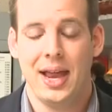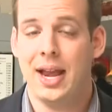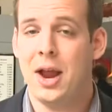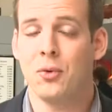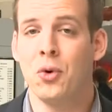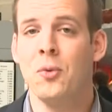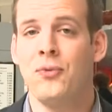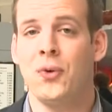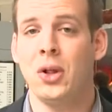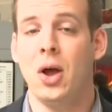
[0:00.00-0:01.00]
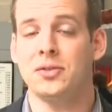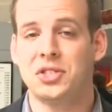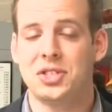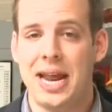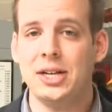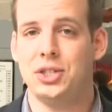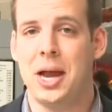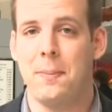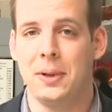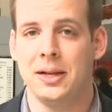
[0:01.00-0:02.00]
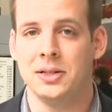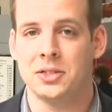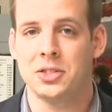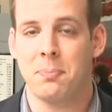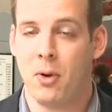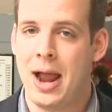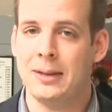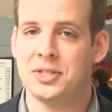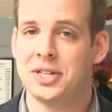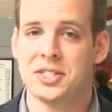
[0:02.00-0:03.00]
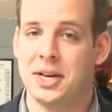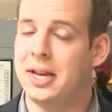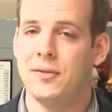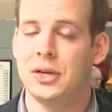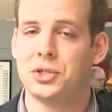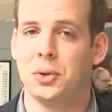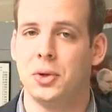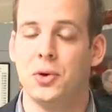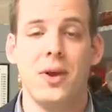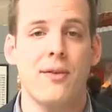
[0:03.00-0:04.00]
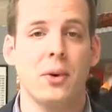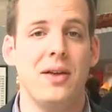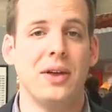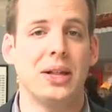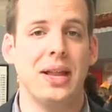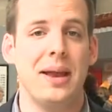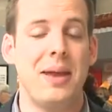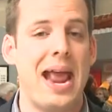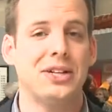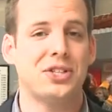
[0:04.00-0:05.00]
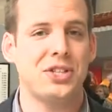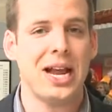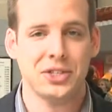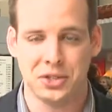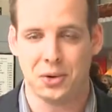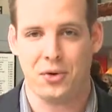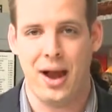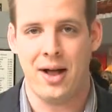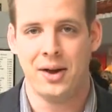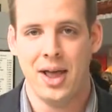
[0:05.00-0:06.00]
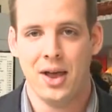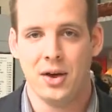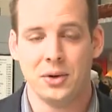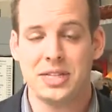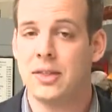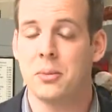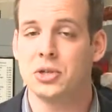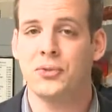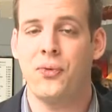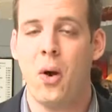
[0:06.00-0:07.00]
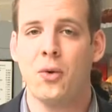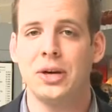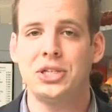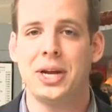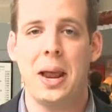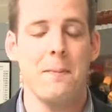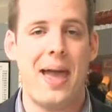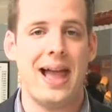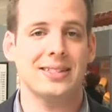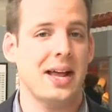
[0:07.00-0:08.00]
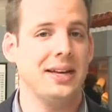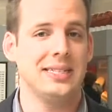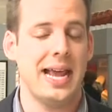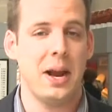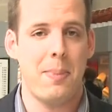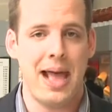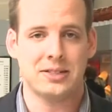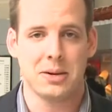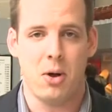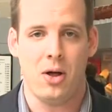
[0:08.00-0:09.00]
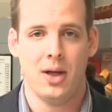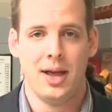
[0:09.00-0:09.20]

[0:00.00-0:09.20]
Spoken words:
In a room full of state champions, perhaps it is an individual who never even claimed a sectional crown who has had the most far-reaching impact on Indiana basketball.